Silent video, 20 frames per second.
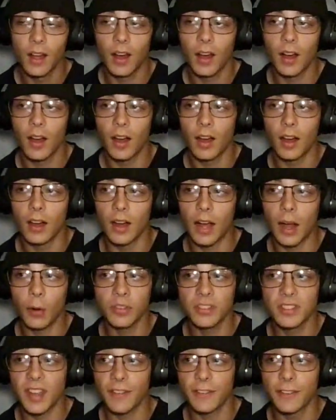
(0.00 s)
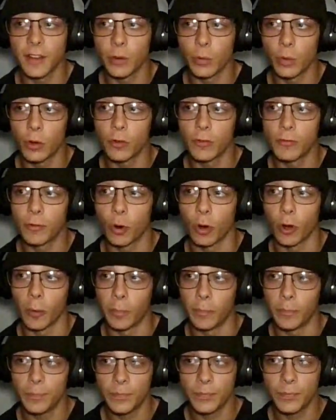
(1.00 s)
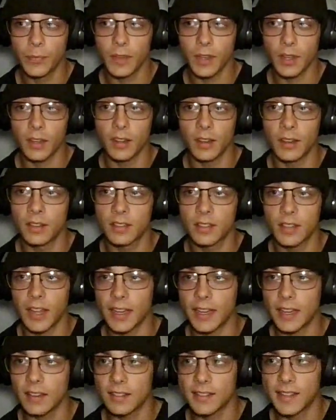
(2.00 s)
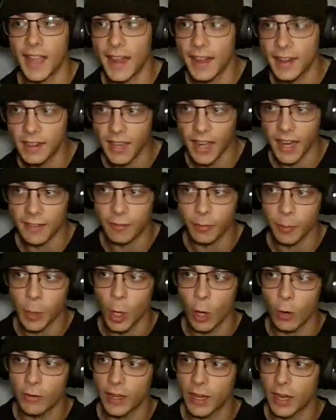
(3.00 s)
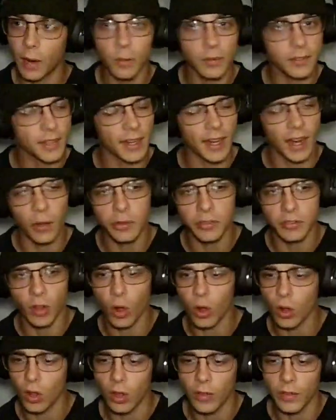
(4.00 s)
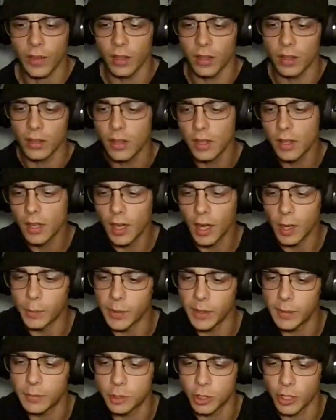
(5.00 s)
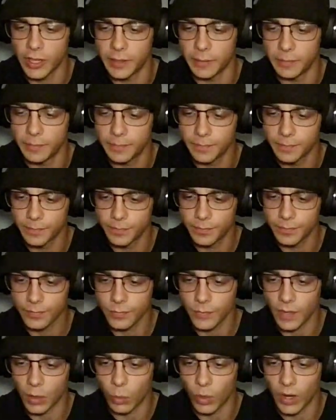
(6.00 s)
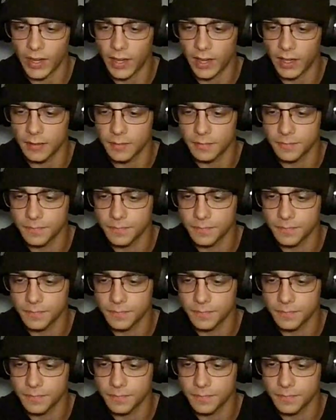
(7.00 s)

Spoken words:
I was definitely rooting for him because like his dad had died from COVID, and I was all on the Khabib train. Like, why not?